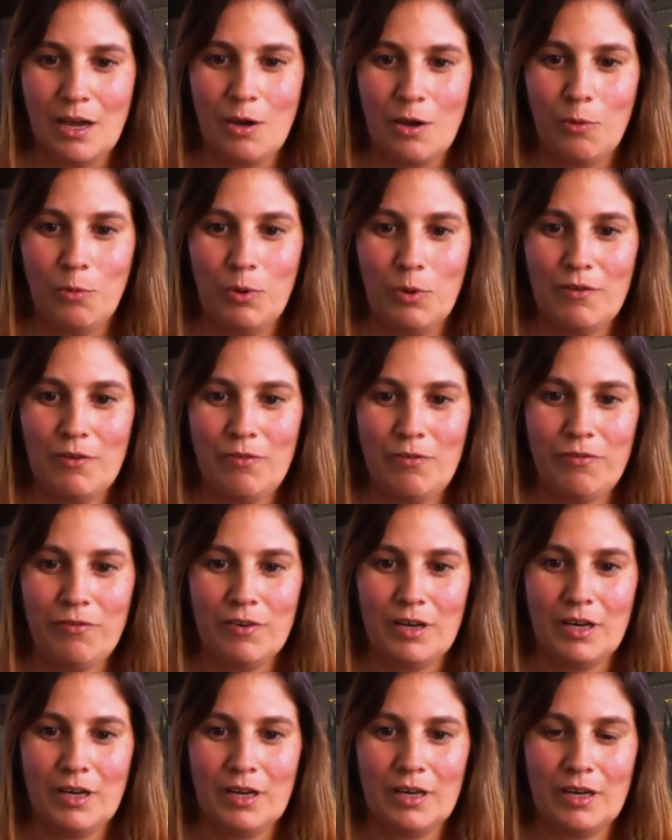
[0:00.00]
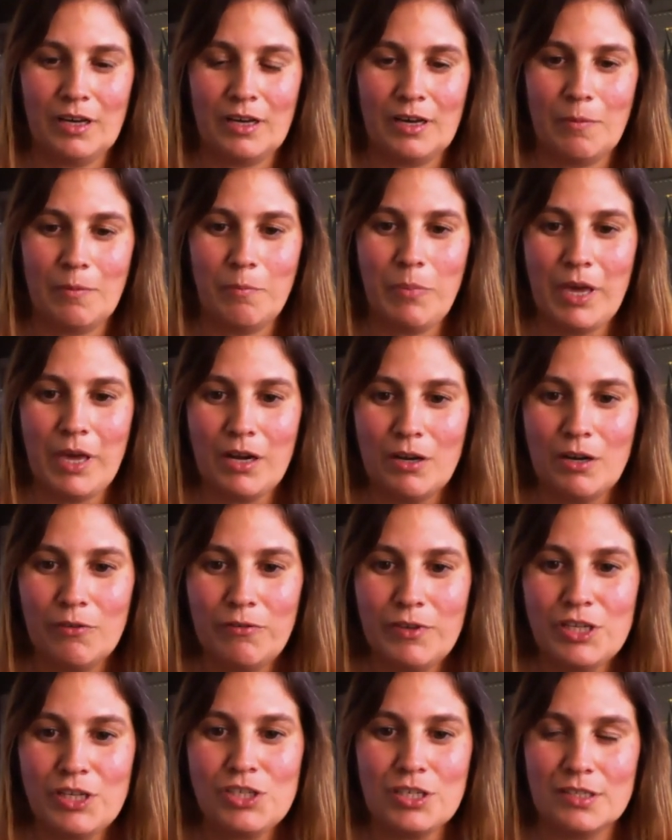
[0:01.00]
with better
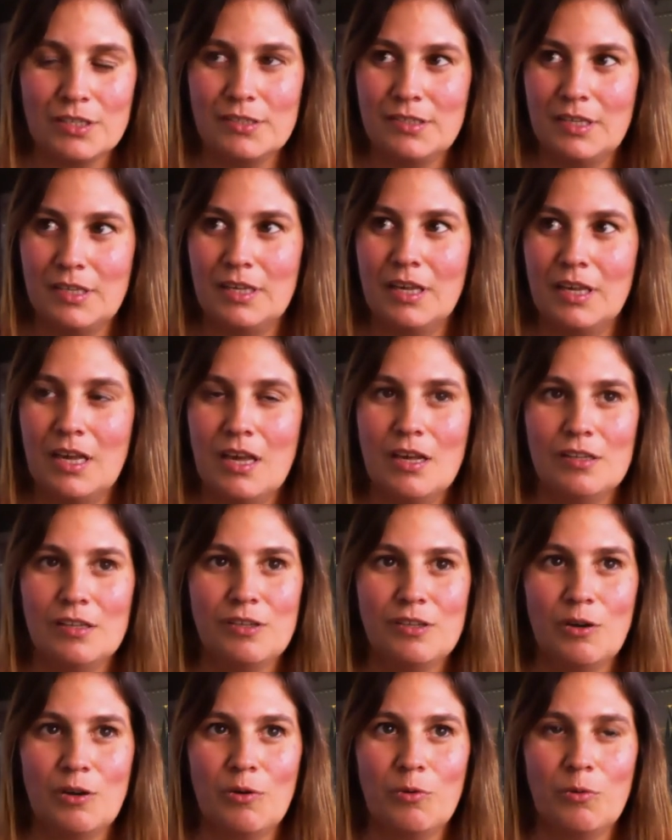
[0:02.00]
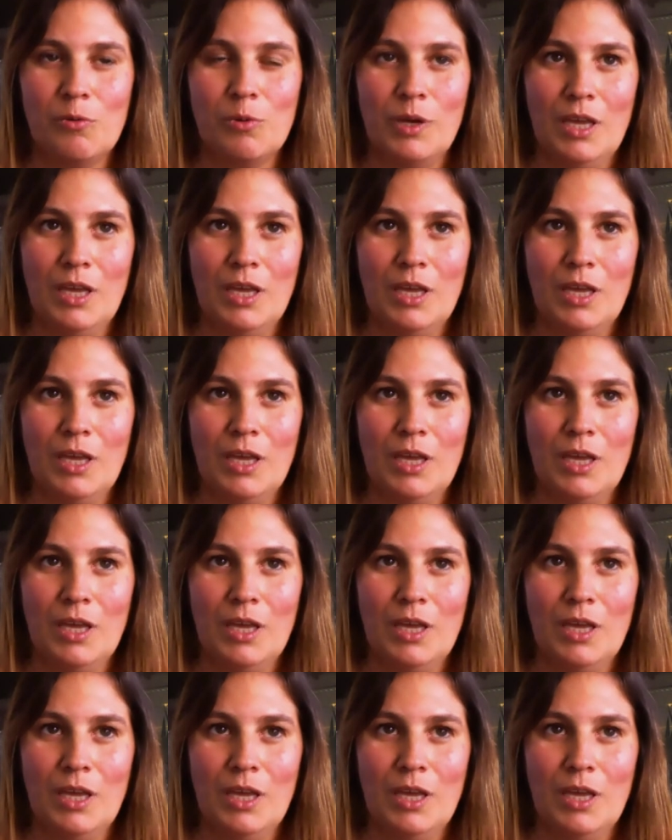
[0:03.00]
efficiency. So